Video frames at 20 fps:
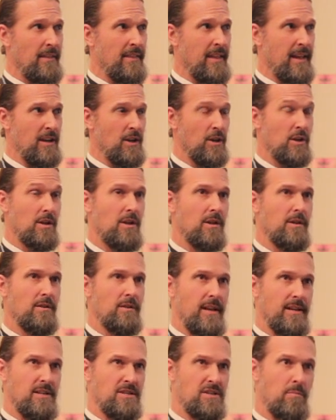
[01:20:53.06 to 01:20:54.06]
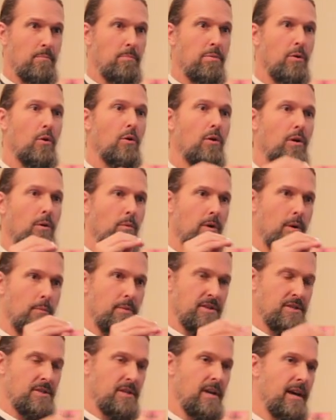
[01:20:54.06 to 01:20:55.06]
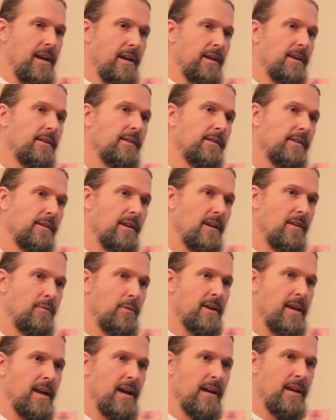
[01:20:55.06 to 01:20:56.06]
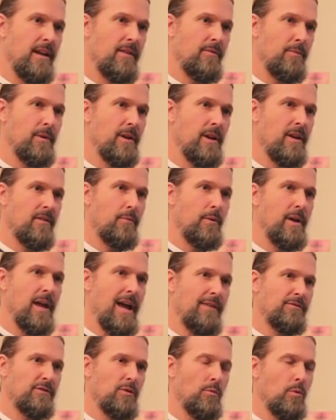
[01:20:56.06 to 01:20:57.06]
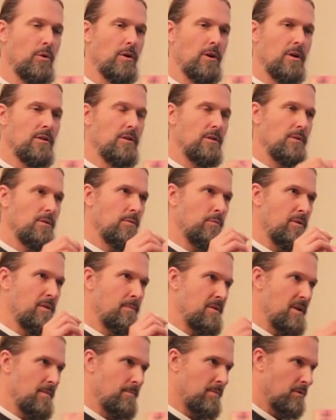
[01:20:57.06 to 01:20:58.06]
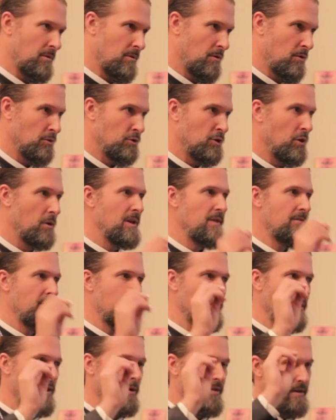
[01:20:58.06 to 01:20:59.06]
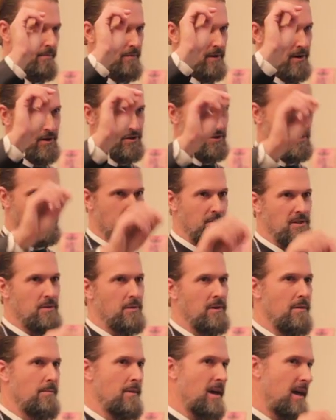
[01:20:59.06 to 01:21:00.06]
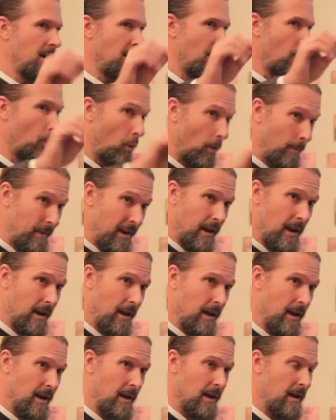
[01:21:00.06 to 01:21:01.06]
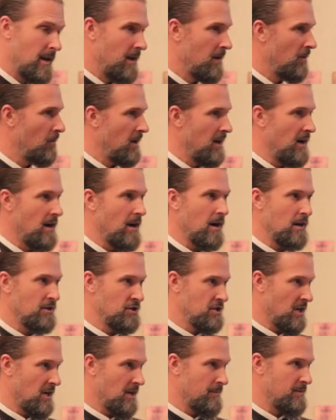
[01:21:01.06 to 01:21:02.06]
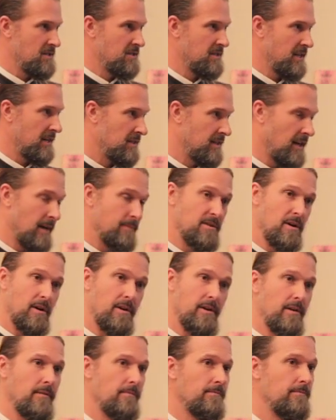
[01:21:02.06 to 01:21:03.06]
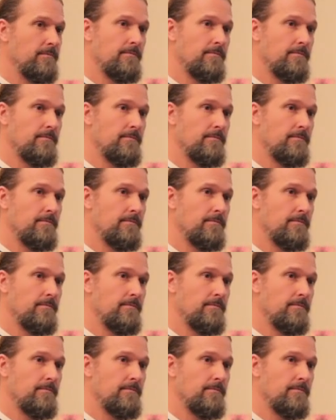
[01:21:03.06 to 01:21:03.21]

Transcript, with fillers: they support what we say. If we can't, if we have to work with people who don't even know that marriage is between a man and a woman, well, our job is 10 times harder.